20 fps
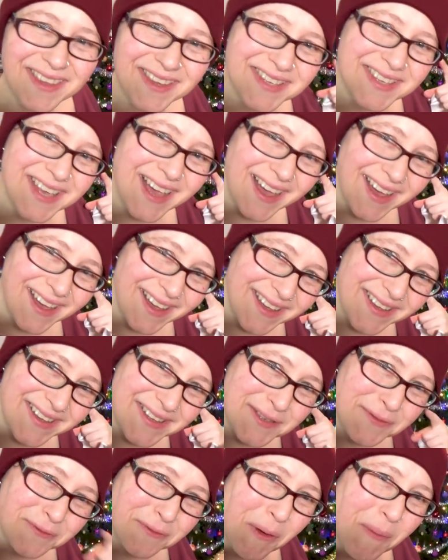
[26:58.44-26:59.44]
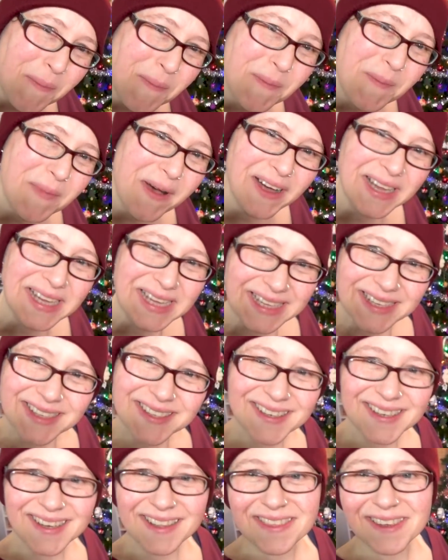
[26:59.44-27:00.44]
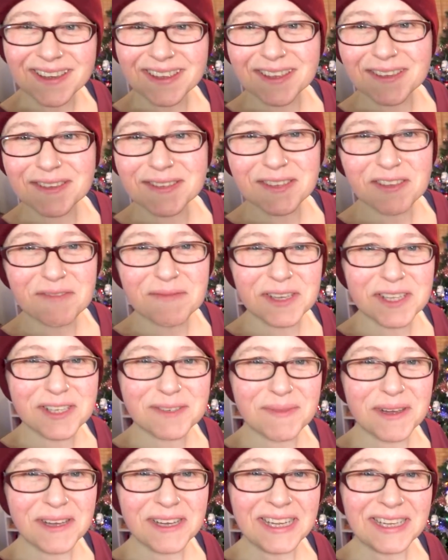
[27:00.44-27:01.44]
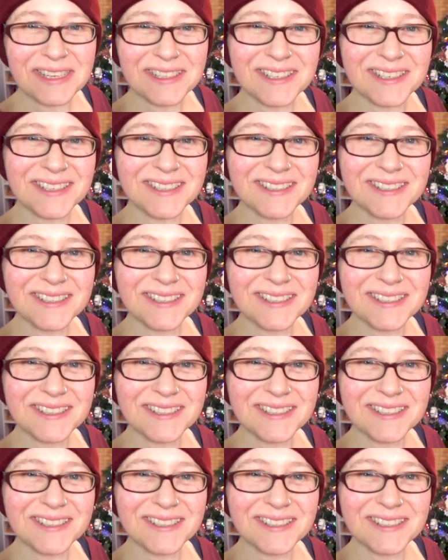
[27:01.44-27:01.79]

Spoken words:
This hat is from Mike. Thank you so much, Mike.